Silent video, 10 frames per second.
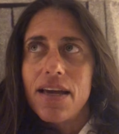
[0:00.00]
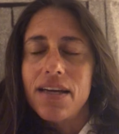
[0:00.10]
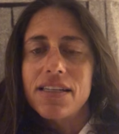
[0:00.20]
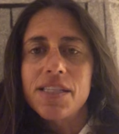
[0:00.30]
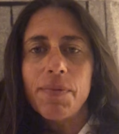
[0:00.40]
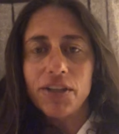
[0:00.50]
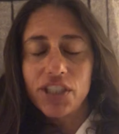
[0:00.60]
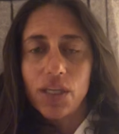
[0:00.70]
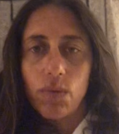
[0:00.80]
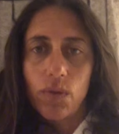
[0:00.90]
and
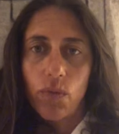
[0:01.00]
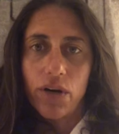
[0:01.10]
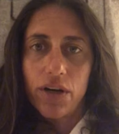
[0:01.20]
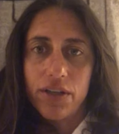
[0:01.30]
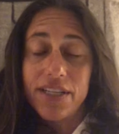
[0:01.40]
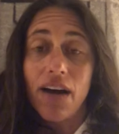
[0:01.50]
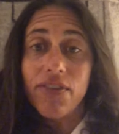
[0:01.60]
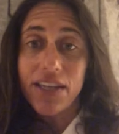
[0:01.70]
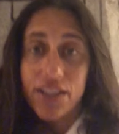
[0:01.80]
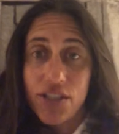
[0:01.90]
especially when we're
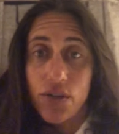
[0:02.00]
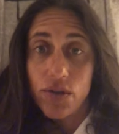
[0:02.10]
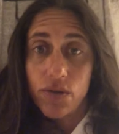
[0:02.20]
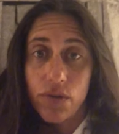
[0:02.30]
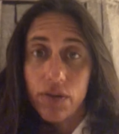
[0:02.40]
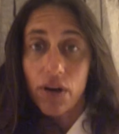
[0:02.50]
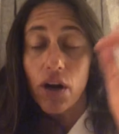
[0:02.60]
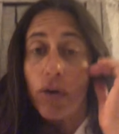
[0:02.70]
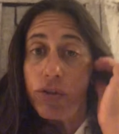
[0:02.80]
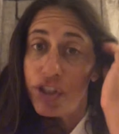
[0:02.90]
delving into
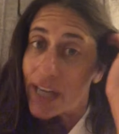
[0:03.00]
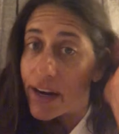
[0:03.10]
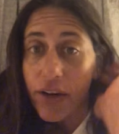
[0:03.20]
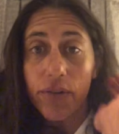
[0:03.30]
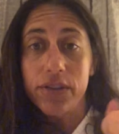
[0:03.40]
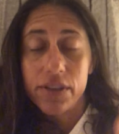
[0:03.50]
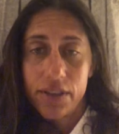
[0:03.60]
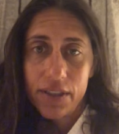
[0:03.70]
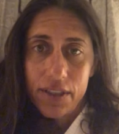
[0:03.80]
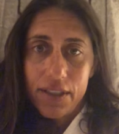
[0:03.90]
our own shadow.
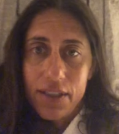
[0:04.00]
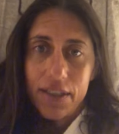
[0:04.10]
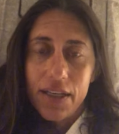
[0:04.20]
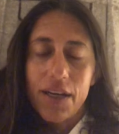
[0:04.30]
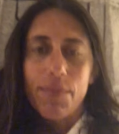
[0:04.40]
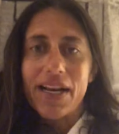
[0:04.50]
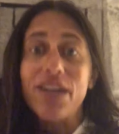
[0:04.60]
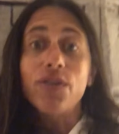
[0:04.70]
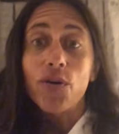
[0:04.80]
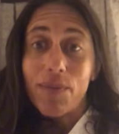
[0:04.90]
And
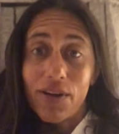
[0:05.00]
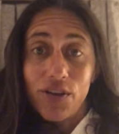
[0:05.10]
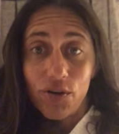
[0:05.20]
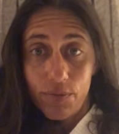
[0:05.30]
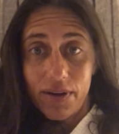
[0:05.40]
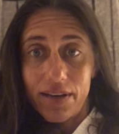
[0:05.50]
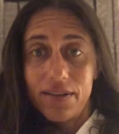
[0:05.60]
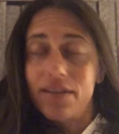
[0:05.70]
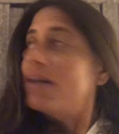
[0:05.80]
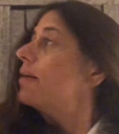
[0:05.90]
I don't know about you, but